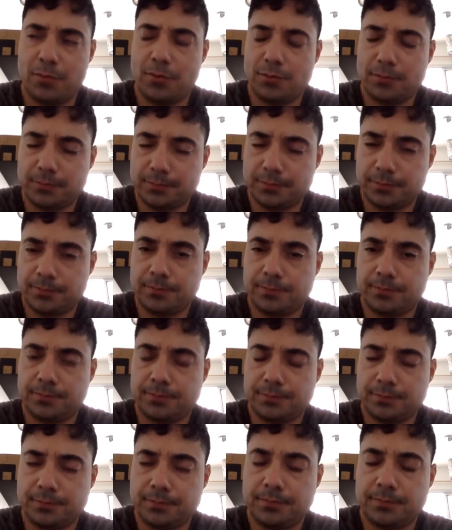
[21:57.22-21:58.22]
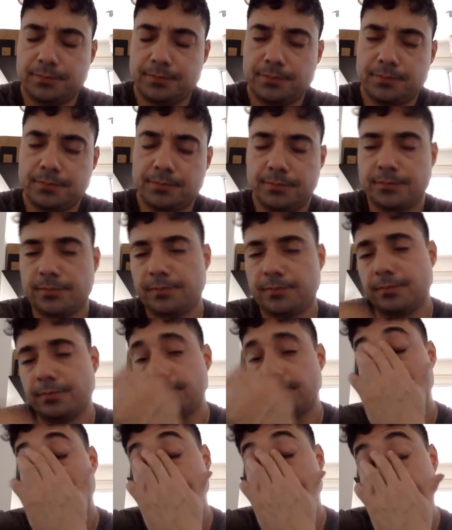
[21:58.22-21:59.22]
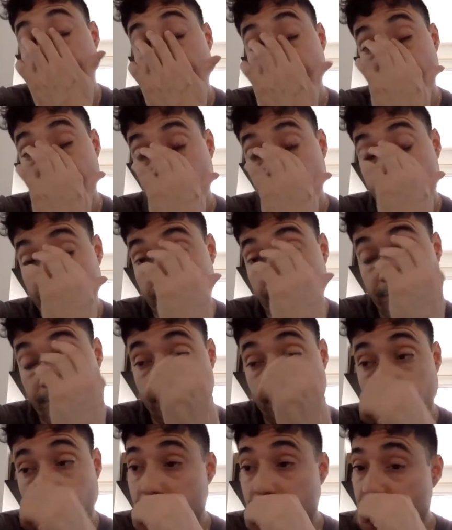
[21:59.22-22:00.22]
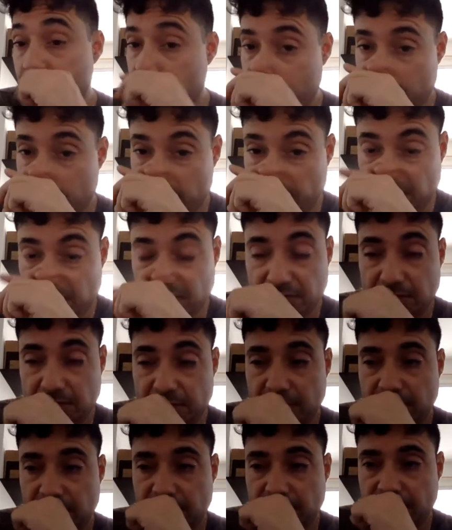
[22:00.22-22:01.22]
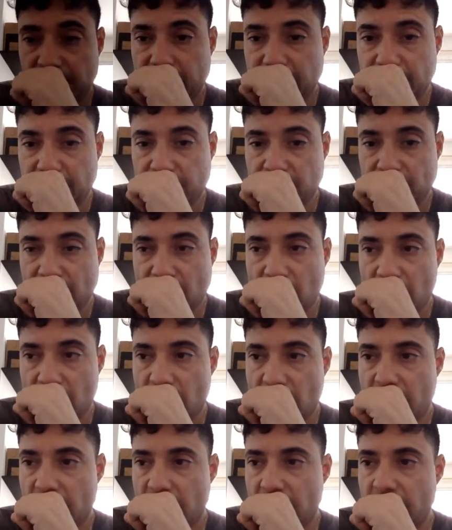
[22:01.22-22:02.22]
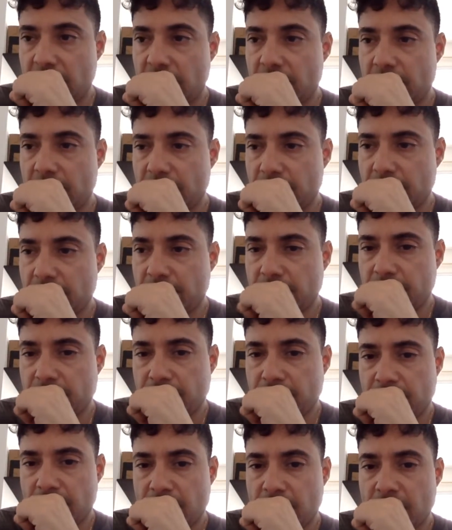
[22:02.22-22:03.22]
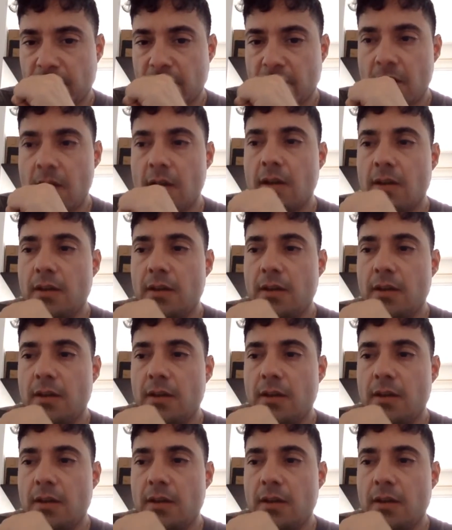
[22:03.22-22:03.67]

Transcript: don't respect our brothers. Like this, so it is happening, and we are